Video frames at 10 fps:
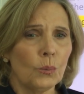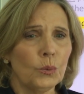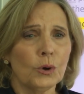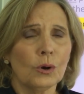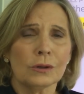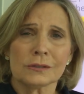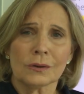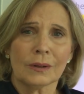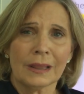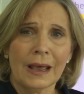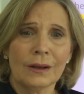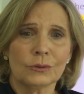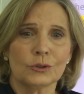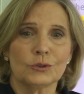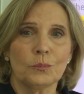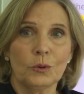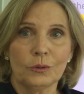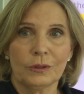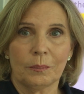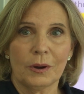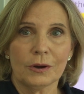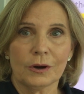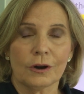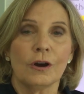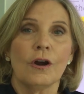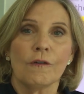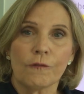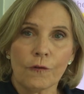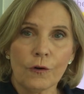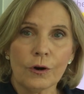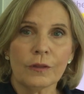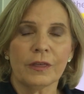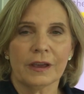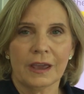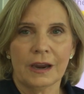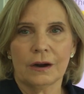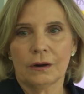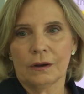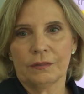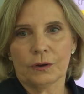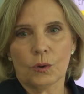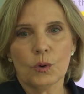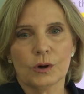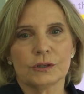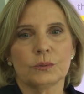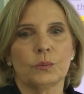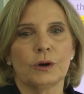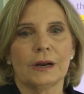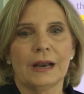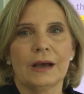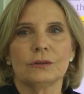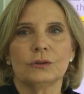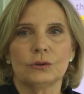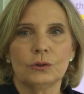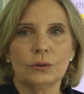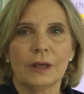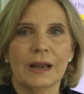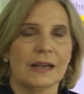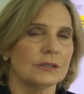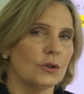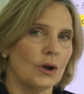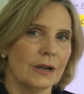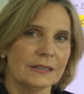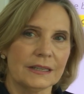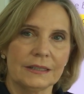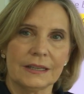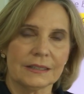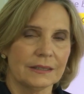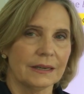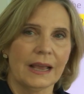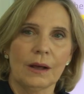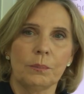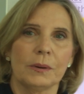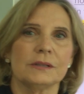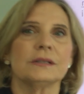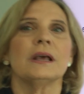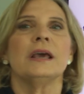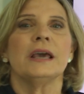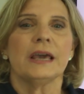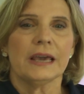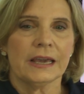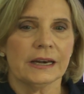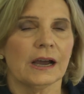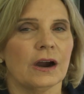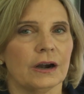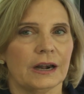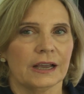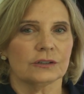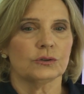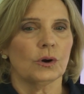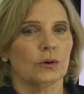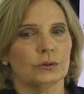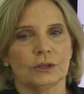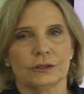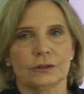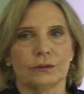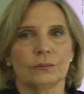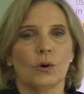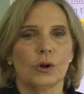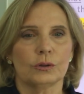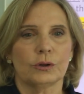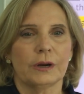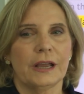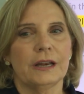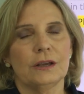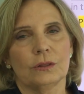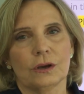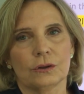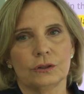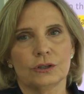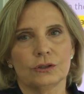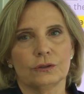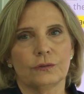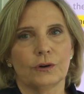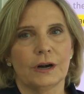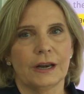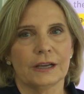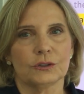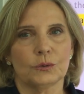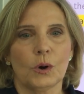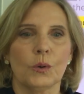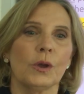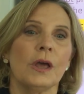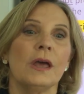We're also allowed to smooth the bunker for the care of the course. We're allowed to do that as long as it doesn't help us in our next stroke, doesn't alter any of the conditions for our next stroke.